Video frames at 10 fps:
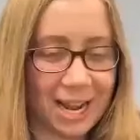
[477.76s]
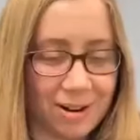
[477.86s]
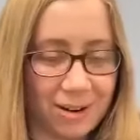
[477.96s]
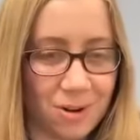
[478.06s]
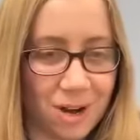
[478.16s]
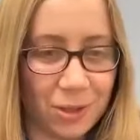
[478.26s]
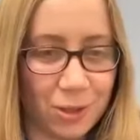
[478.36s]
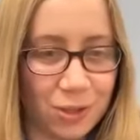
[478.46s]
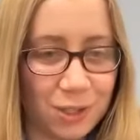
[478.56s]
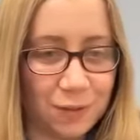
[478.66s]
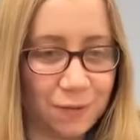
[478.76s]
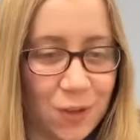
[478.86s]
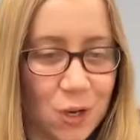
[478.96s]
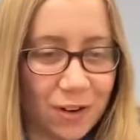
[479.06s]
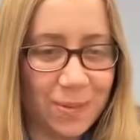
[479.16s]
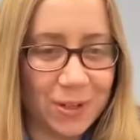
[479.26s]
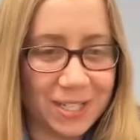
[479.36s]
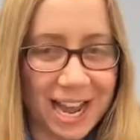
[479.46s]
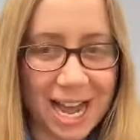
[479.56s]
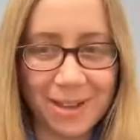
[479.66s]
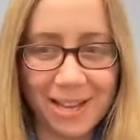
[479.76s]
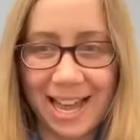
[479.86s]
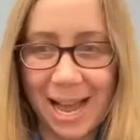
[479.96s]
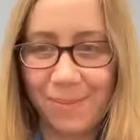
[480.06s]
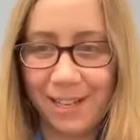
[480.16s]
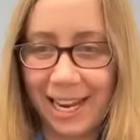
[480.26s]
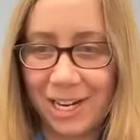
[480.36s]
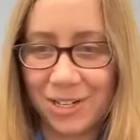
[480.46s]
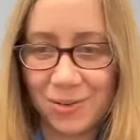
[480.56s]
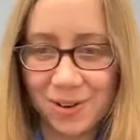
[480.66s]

we're going to walk through just a few of our most common application